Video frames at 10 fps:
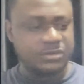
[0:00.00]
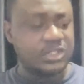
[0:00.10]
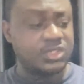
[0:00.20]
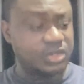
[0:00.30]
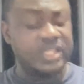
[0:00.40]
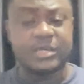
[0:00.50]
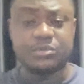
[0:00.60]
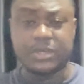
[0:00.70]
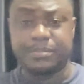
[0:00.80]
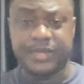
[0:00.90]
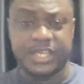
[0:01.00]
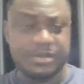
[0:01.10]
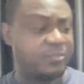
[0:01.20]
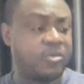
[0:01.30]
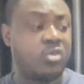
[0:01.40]
You should take them to a page,
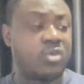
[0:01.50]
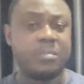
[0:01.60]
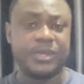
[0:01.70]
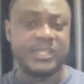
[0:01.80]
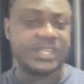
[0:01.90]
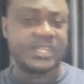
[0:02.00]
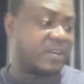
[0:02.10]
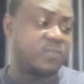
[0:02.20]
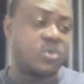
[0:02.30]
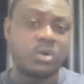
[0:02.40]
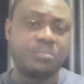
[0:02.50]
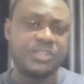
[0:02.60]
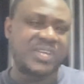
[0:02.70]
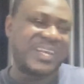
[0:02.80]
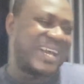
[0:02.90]
maybe 401 page, and on that 401 page
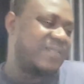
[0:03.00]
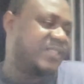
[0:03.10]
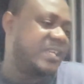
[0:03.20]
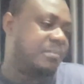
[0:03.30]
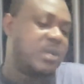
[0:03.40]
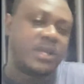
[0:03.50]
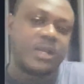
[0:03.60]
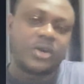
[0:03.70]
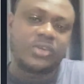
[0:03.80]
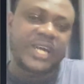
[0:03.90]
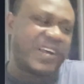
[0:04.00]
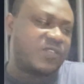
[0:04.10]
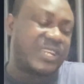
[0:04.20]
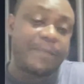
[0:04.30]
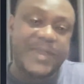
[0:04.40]
you can have
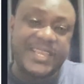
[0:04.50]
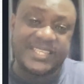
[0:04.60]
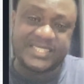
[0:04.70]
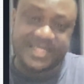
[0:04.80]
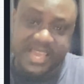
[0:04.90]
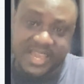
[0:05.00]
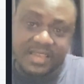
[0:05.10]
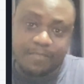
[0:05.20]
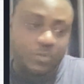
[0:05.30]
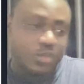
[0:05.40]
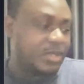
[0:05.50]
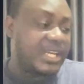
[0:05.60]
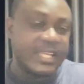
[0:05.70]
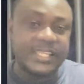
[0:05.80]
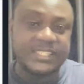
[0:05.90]
other pages there, other
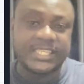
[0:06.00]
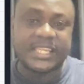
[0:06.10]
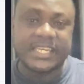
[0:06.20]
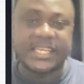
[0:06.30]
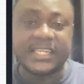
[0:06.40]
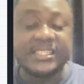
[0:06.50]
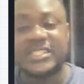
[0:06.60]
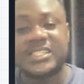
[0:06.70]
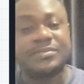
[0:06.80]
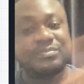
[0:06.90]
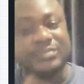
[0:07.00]
links there that they can easily